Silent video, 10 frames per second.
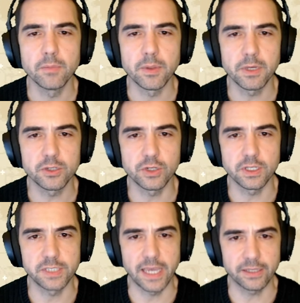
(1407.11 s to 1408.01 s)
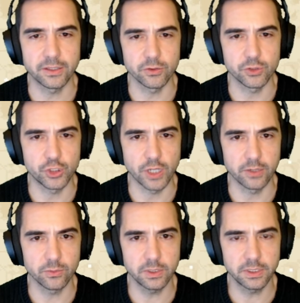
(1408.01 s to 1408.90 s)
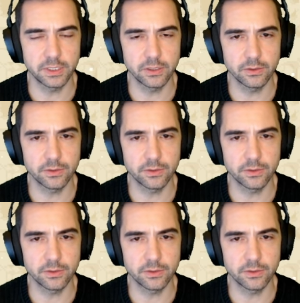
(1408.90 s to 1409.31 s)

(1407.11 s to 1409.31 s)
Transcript: Maybe I should attack their general here?